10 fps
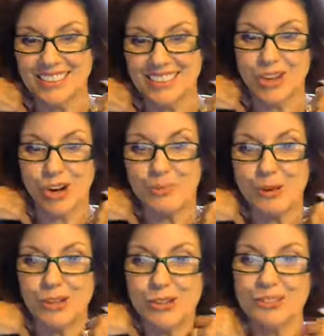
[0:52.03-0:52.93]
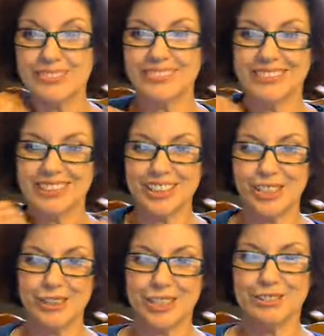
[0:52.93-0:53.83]
carbo
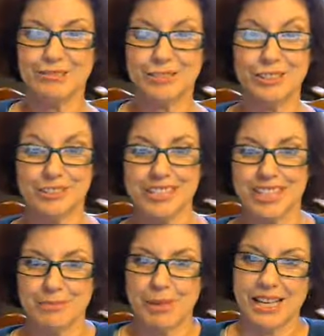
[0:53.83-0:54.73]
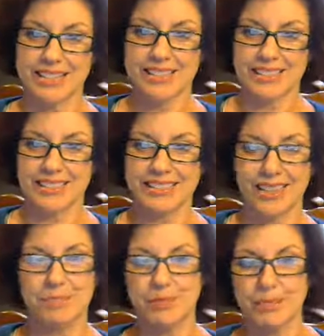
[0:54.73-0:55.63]
loaded foods like pasta and
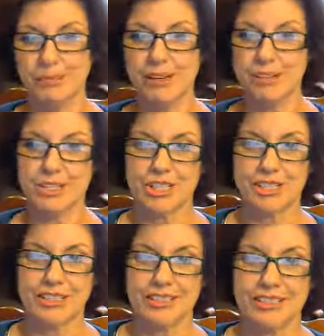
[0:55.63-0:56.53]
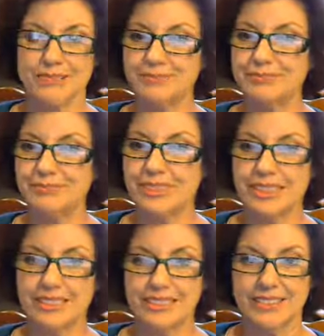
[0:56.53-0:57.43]
eggplant parmesan and
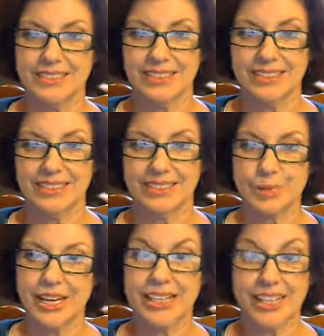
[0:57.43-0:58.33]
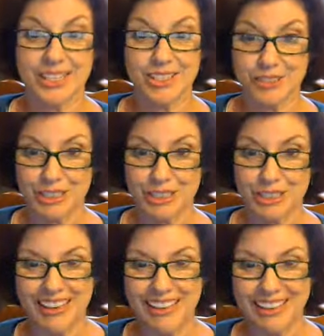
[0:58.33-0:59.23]
bread and ice cream.
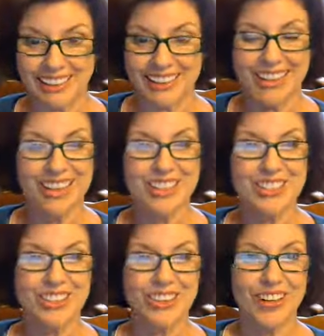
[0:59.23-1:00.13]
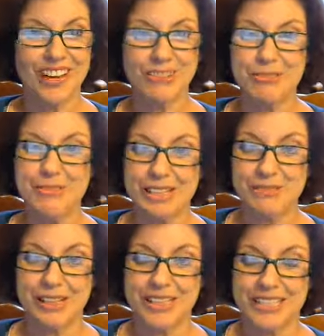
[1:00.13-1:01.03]
So I haven't made
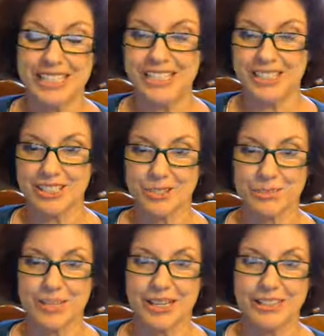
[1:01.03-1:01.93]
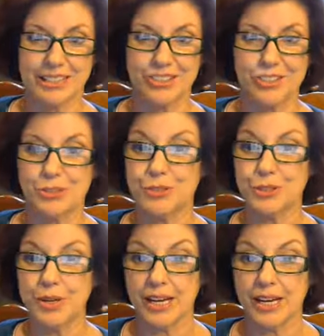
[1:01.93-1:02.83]
my detox soup yet, and I don't know if you
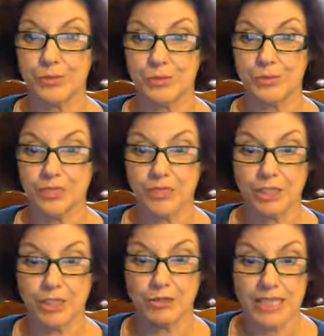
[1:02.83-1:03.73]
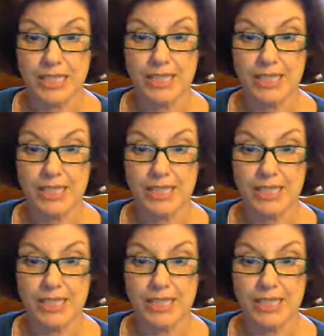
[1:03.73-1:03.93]
have or if you feel like you need